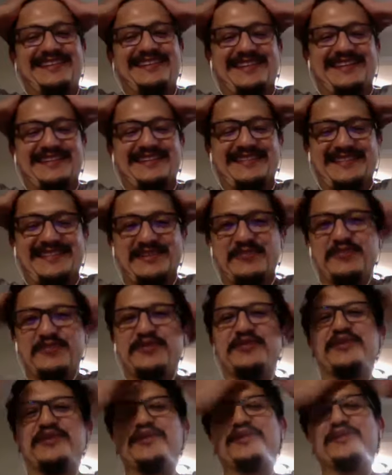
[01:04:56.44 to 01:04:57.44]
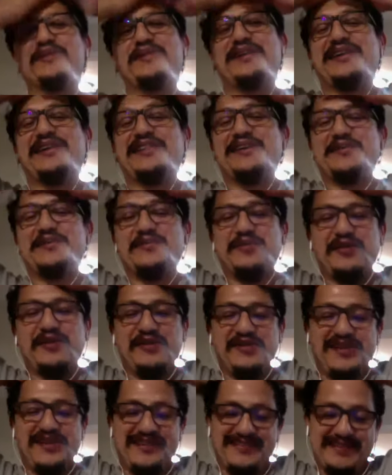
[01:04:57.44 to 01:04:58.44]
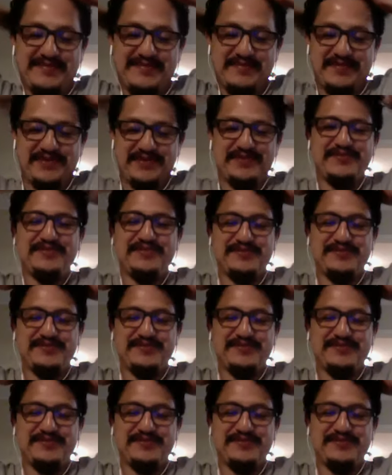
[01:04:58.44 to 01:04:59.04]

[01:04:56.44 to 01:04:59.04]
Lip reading: I think we're all in that same boat.